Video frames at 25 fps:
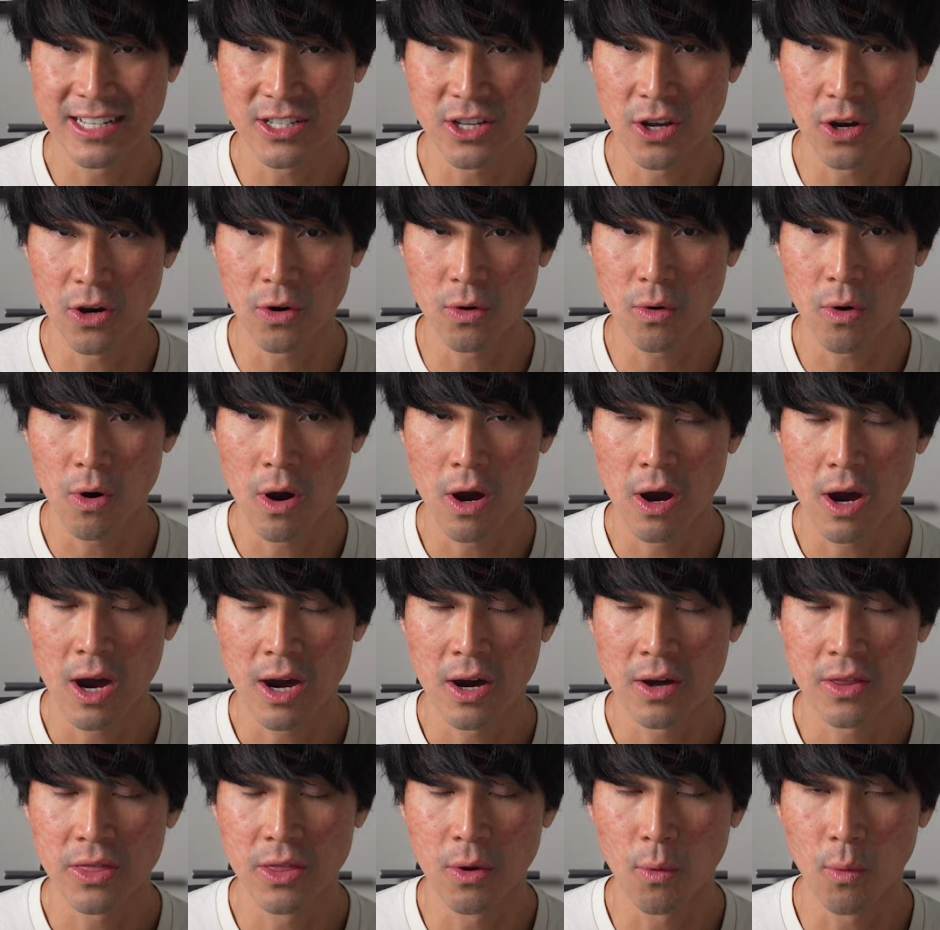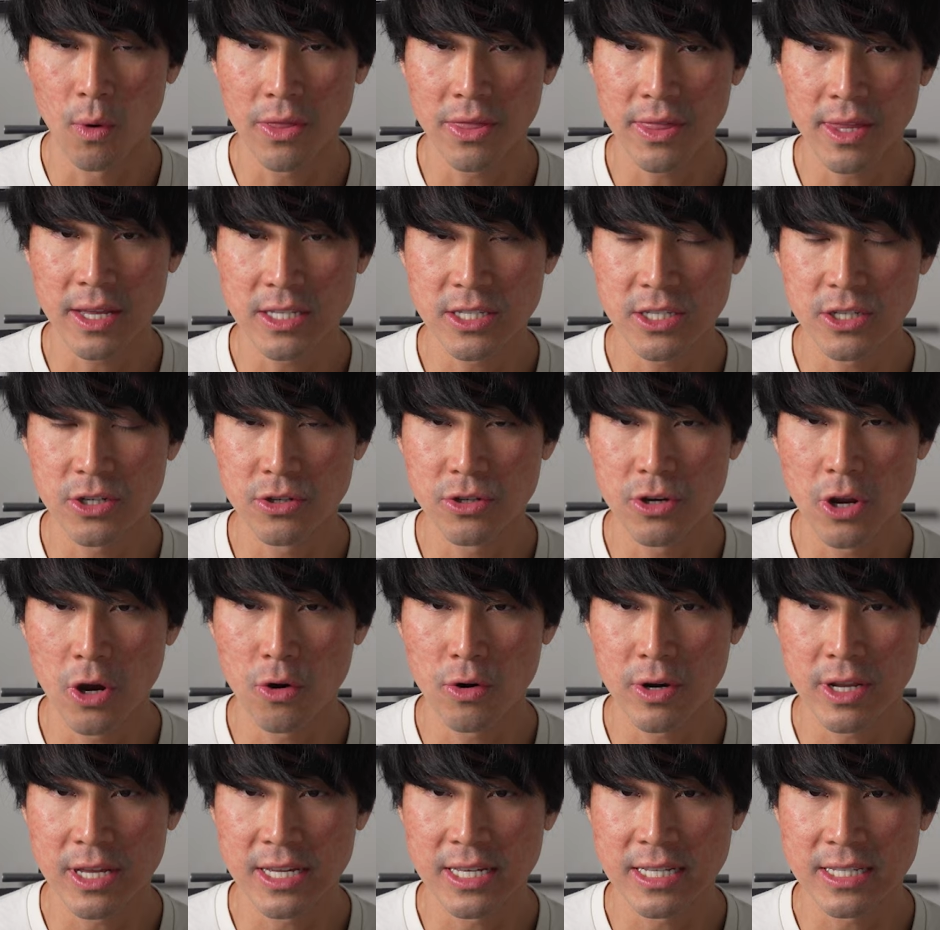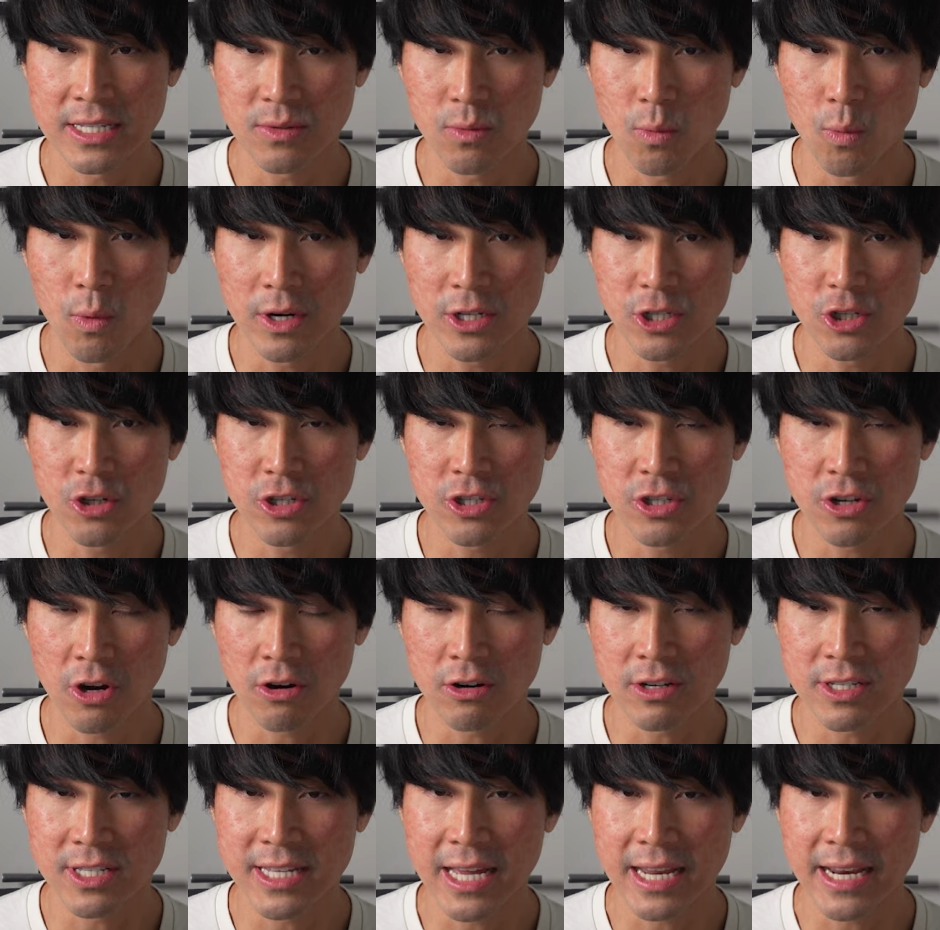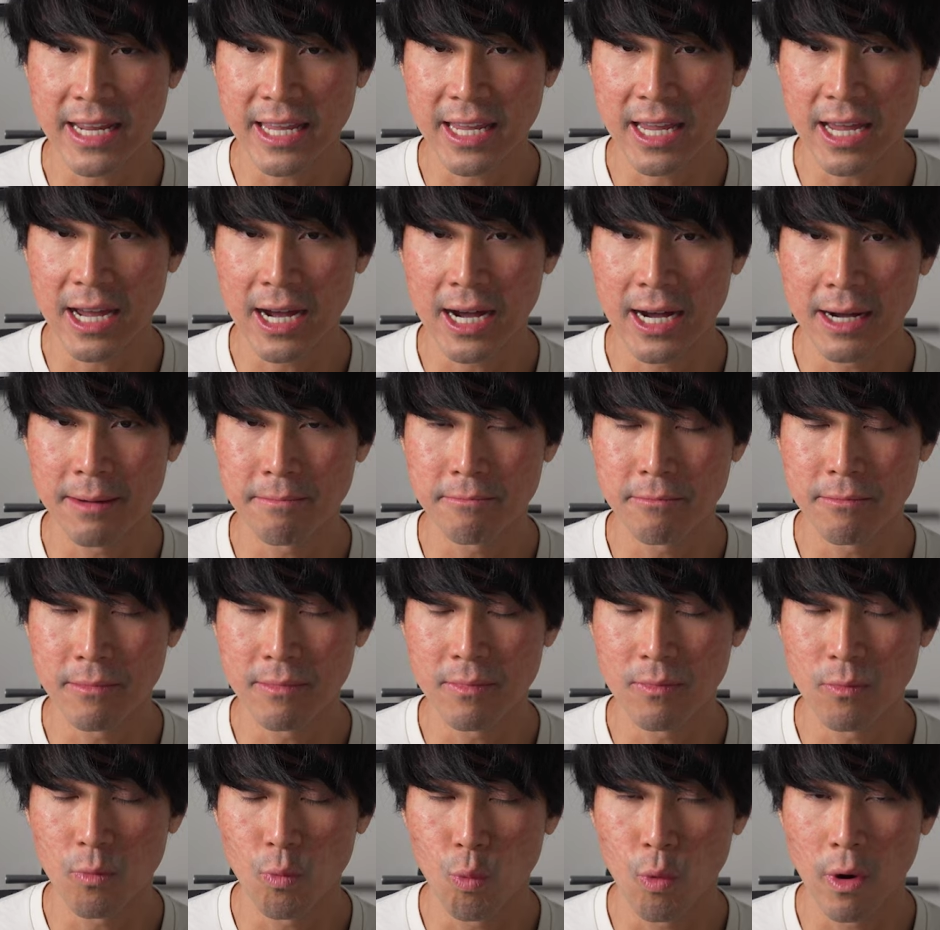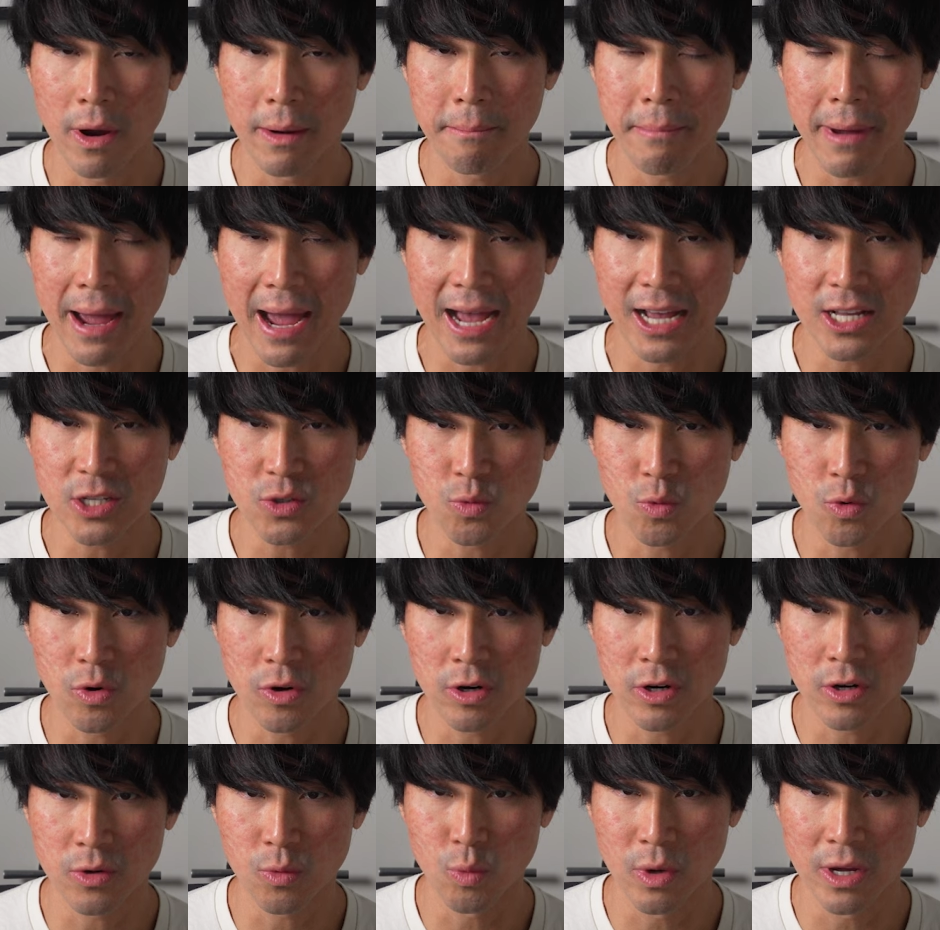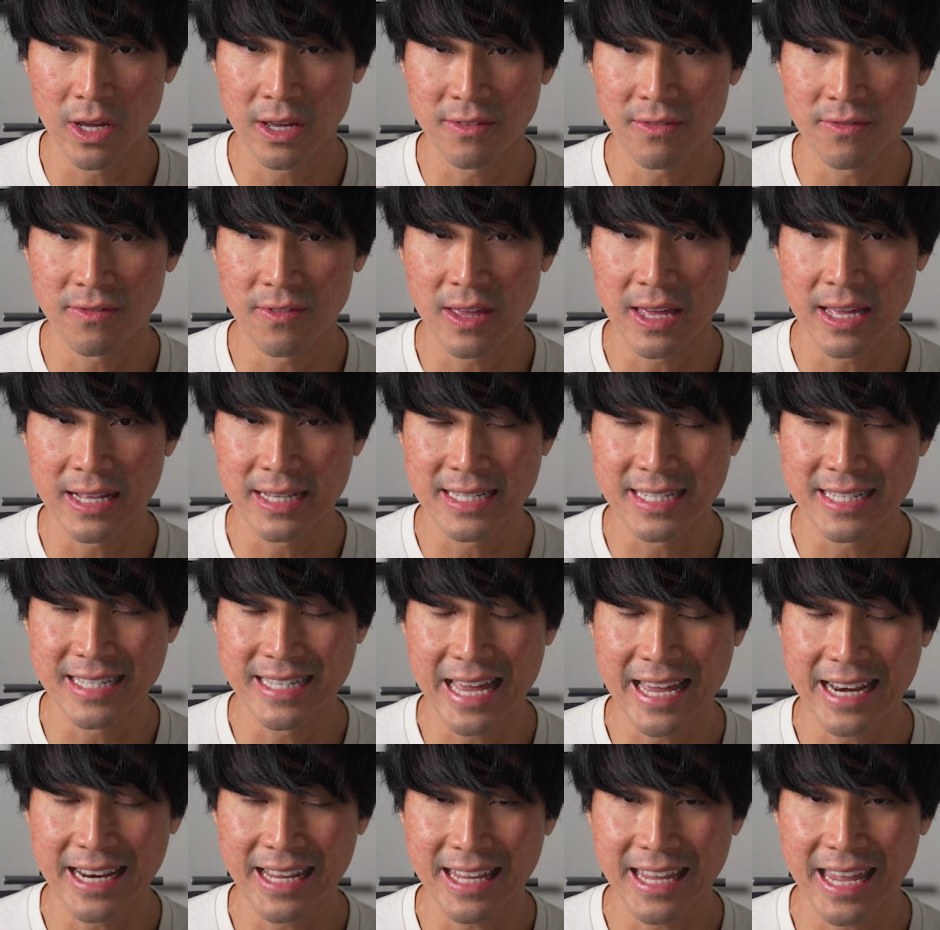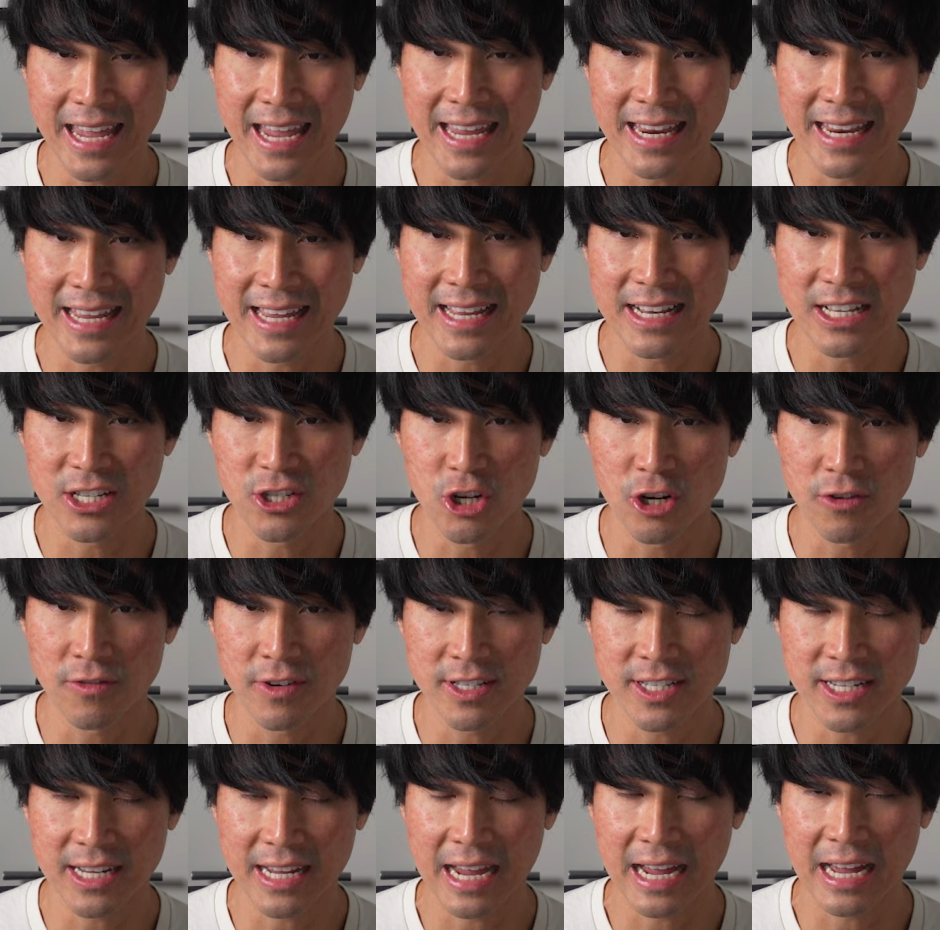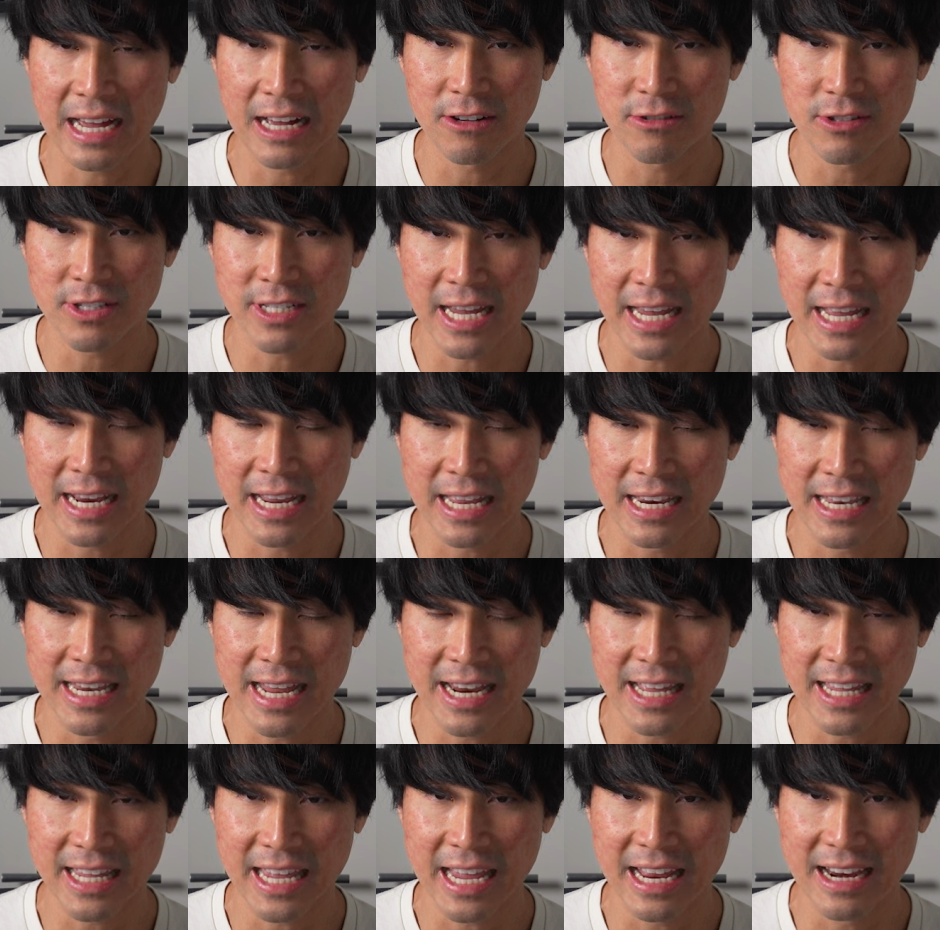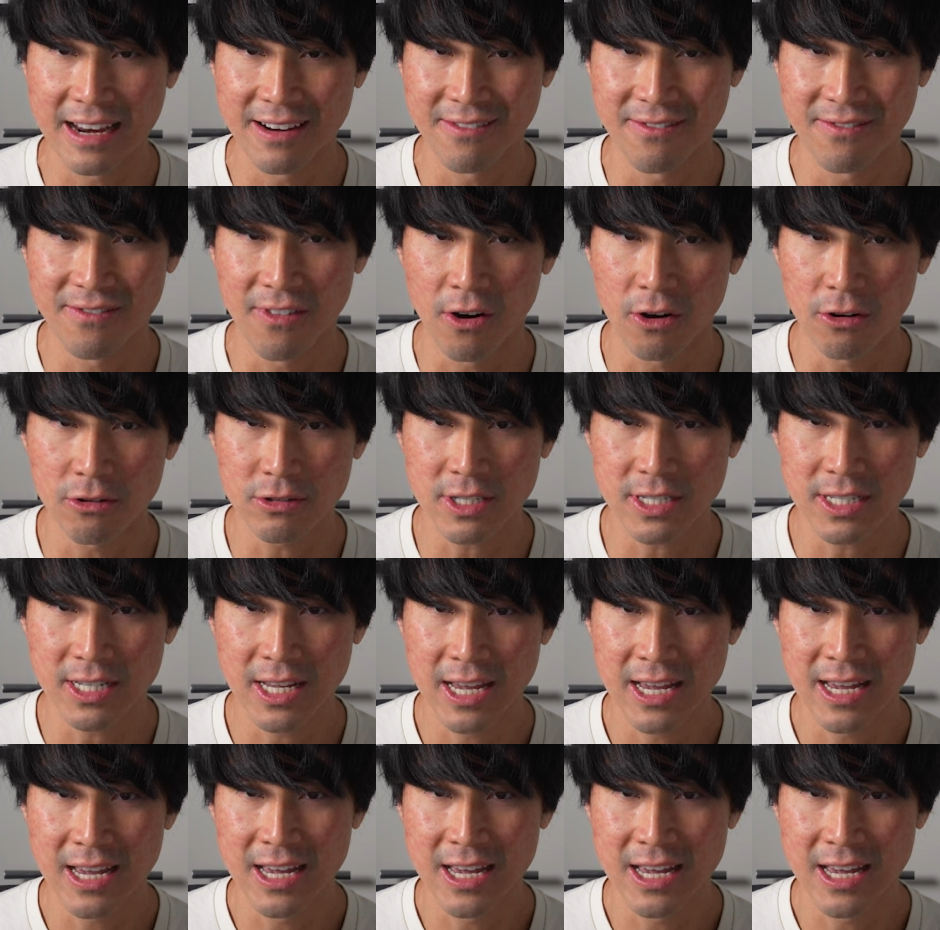So the one thing to note is once you start setting up 1Password with its dedicated service account and a dedicated vault,